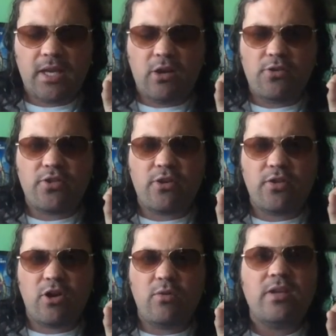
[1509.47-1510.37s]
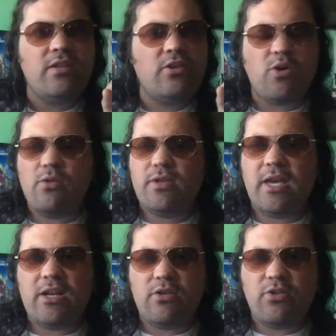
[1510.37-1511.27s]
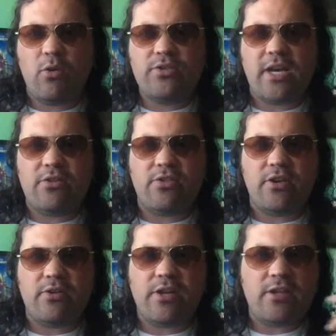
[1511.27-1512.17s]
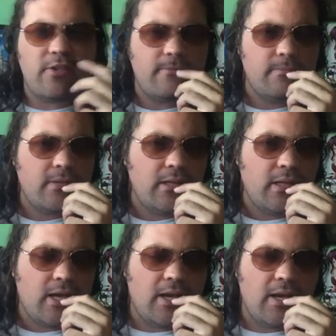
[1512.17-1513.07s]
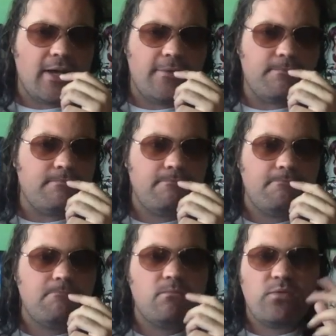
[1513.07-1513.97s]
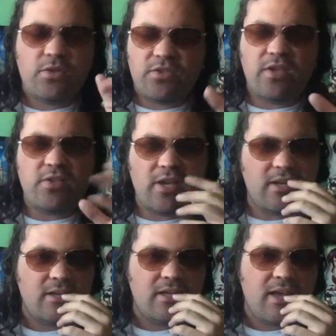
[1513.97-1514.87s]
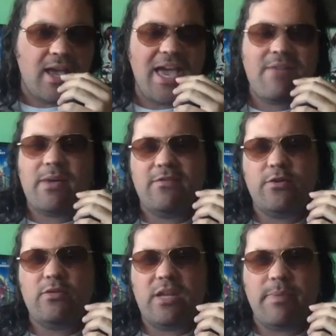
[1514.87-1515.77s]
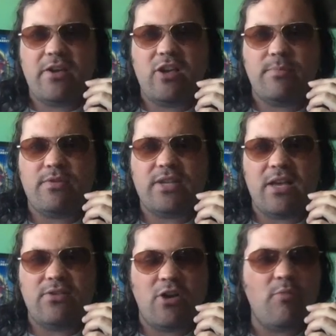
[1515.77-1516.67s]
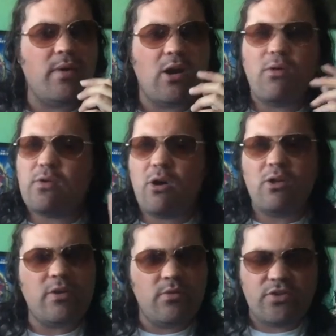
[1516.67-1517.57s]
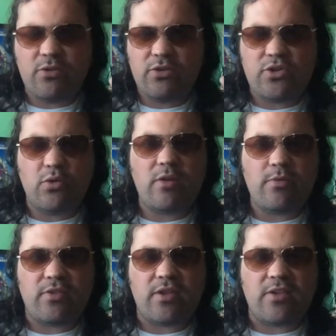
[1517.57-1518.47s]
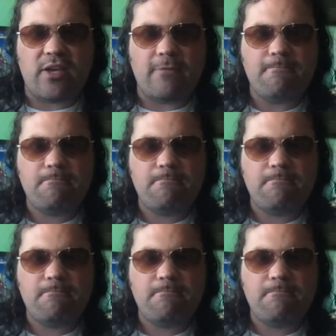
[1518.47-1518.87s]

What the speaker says: also, though, this whole entire series, for this season, I had my few nitpicks, ups and downs, though, but overall, it was still an enjoyable season.